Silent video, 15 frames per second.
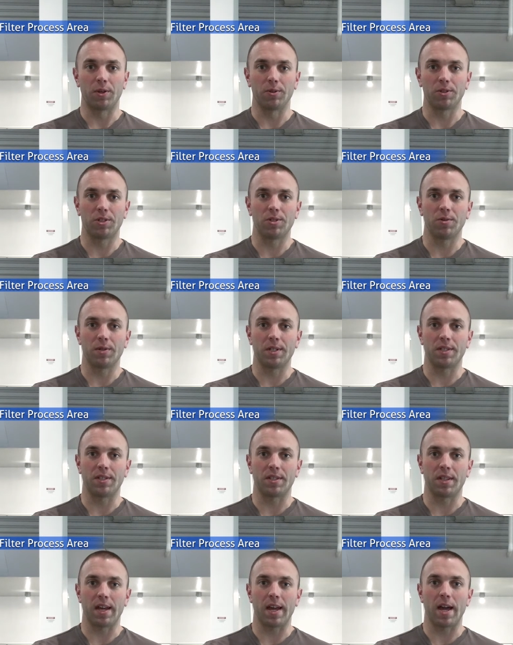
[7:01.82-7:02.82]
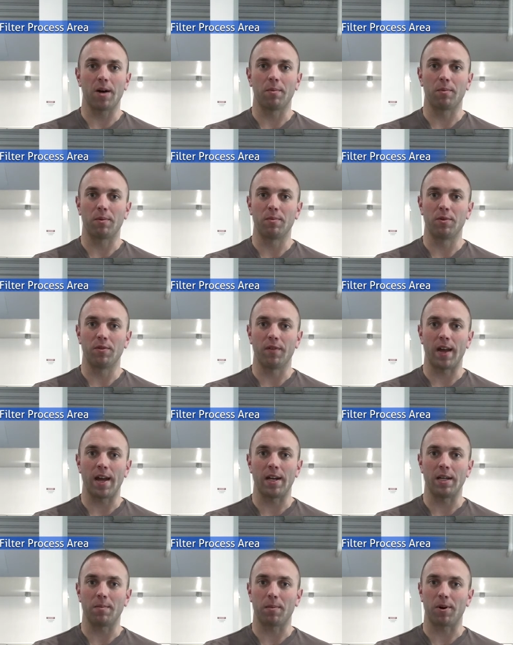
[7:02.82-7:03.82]
those do is they help remove
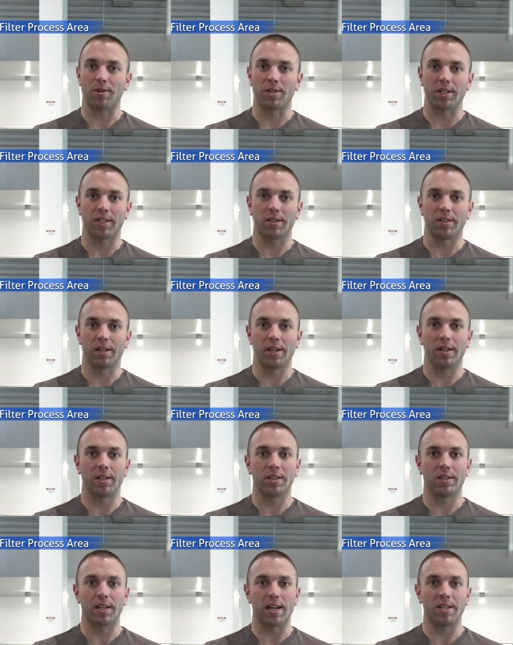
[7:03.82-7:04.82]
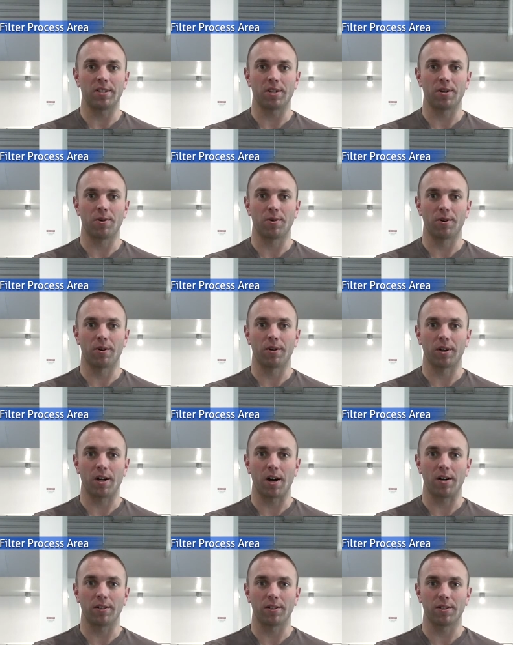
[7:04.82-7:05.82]
any particulate, taste and odor and
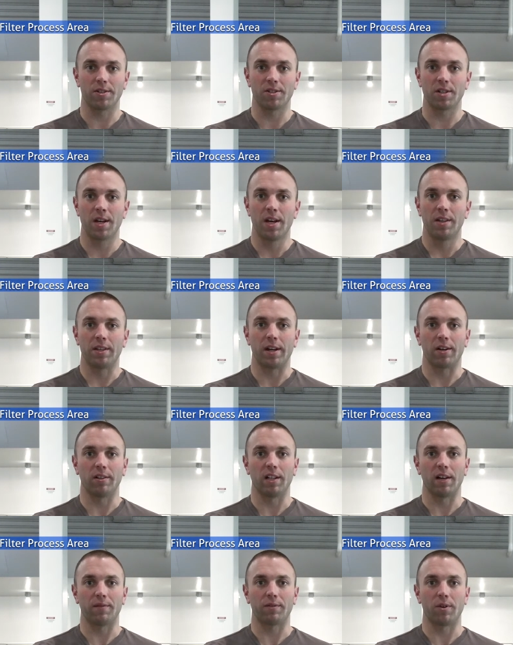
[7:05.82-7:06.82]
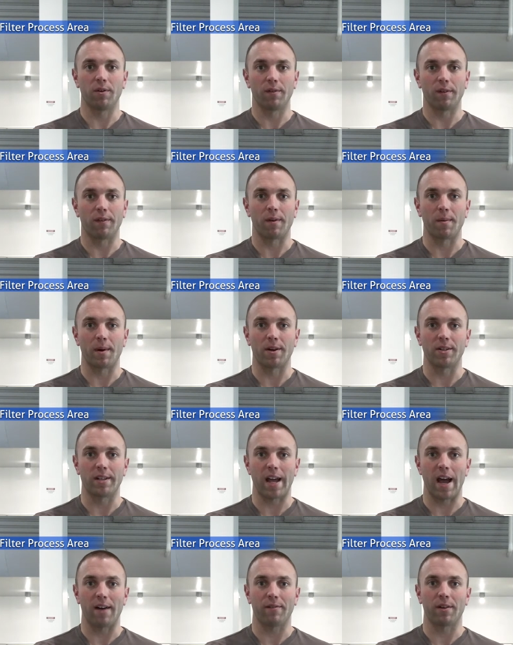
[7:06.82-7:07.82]
colors that are left over from our
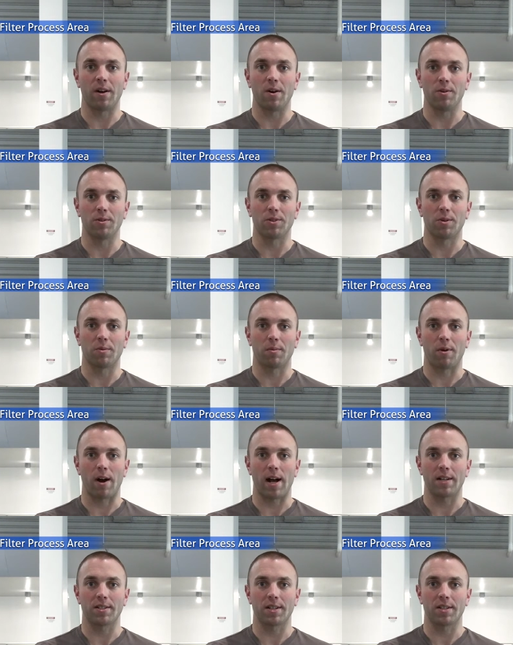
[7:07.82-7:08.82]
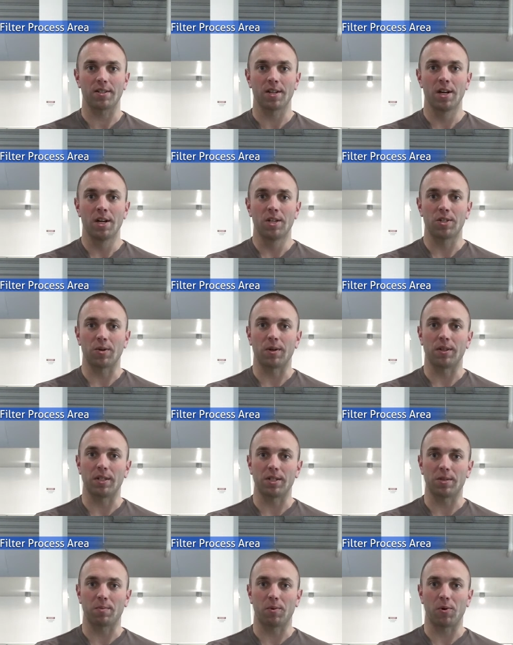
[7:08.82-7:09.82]
DAF and ozone process. So at
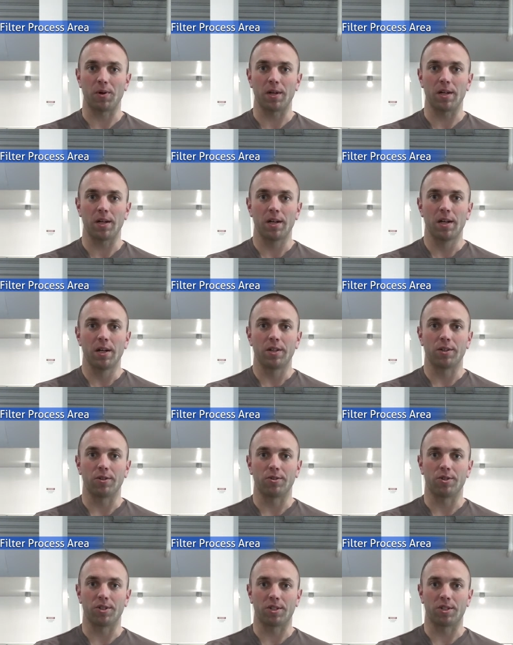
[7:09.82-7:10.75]
this point, the